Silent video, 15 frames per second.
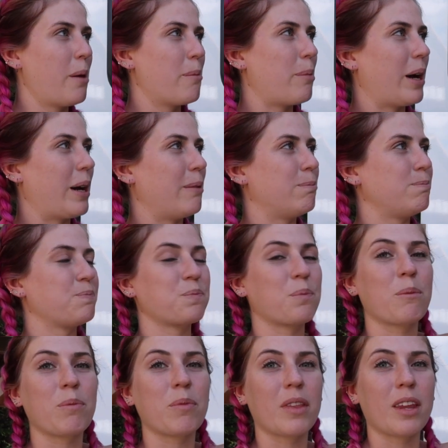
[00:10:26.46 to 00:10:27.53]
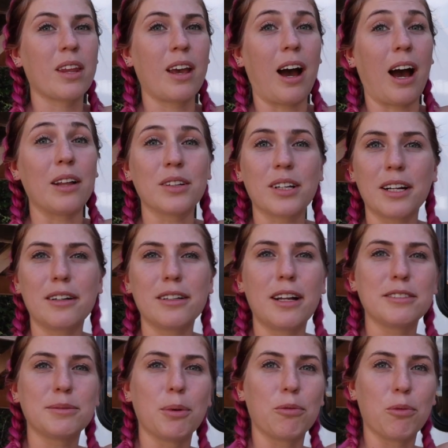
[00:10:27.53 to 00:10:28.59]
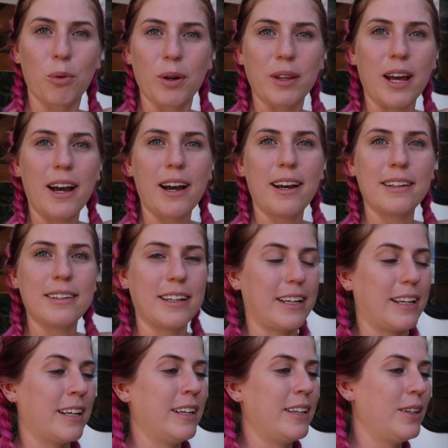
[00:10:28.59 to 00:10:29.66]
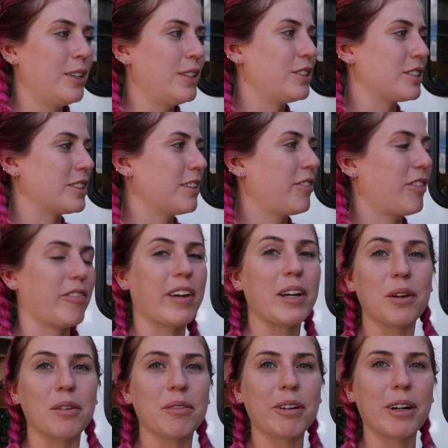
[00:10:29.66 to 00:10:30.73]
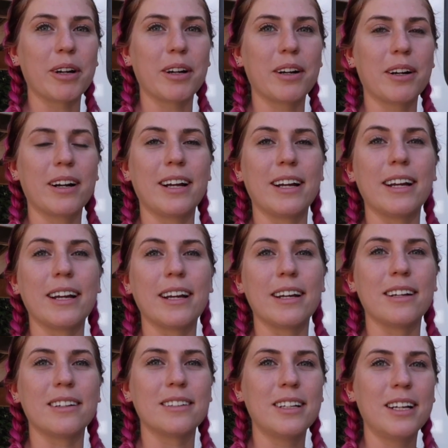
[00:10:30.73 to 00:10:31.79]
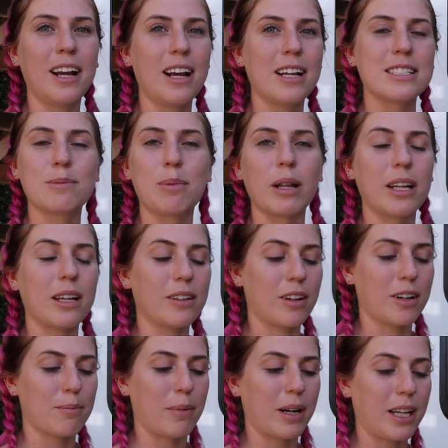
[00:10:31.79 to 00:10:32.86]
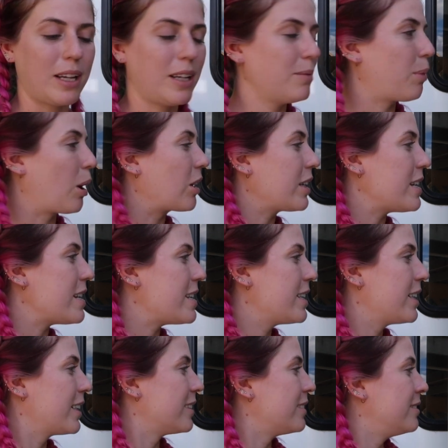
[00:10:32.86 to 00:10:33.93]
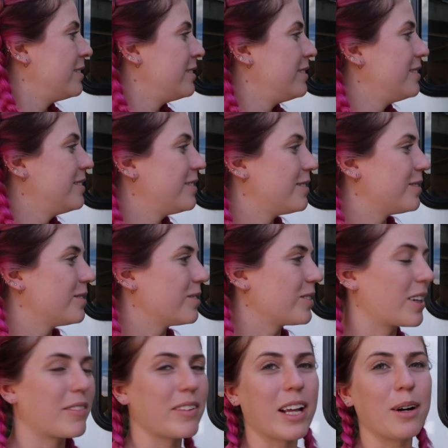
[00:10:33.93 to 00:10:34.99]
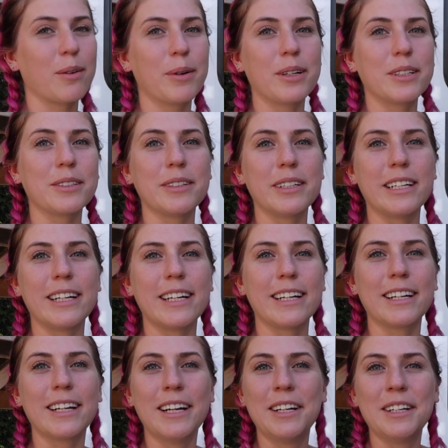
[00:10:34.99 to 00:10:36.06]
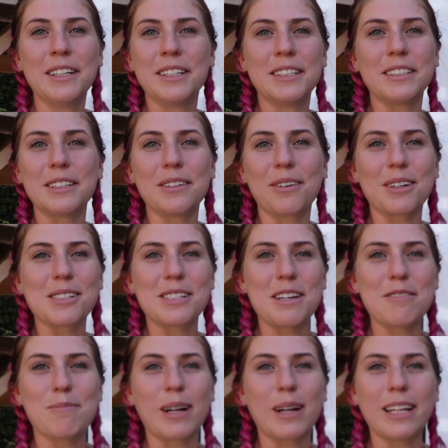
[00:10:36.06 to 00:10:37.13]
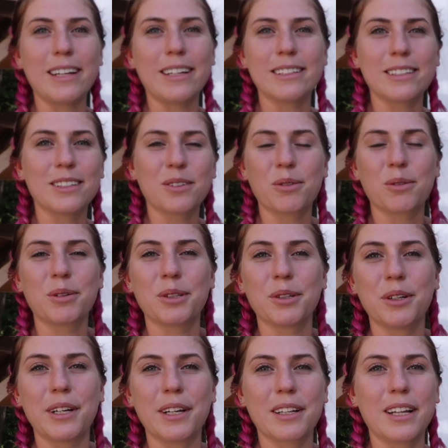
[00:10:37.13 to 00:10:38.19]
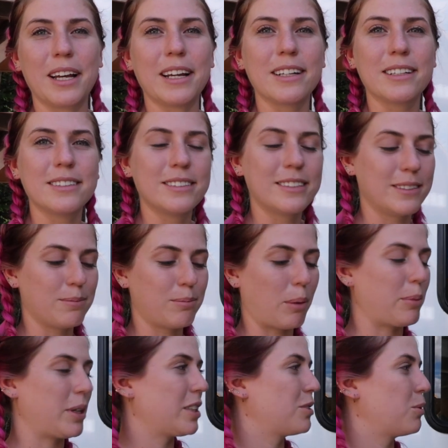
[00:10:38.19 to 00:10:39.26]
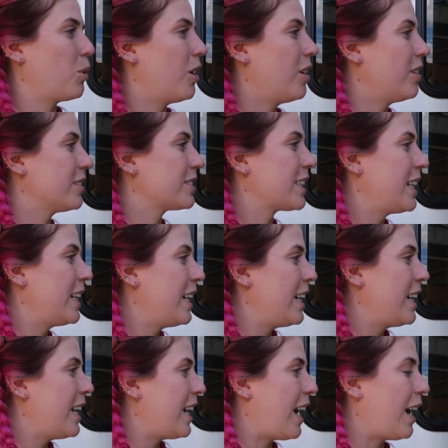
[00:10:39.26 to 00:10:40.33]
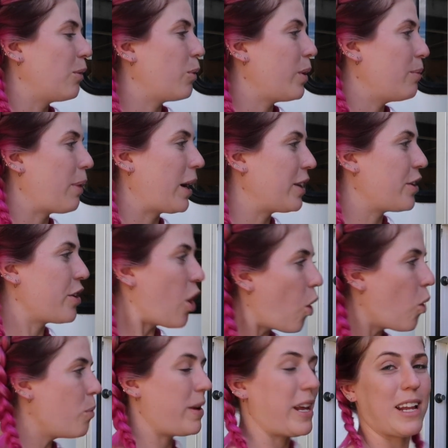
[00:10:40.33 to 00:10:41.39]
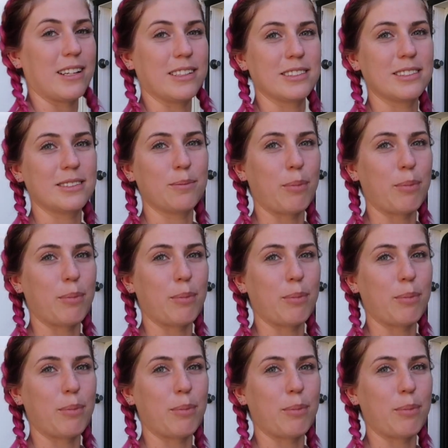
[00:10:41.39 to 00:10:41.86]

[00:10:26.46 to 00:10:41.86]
but I look at our lives before that, like just living in Vancouver and spending a lot of money partying and whatever the hell we were doing, didn't know how to save money, didn't know what we were doing, like bumping into walls, and we by no means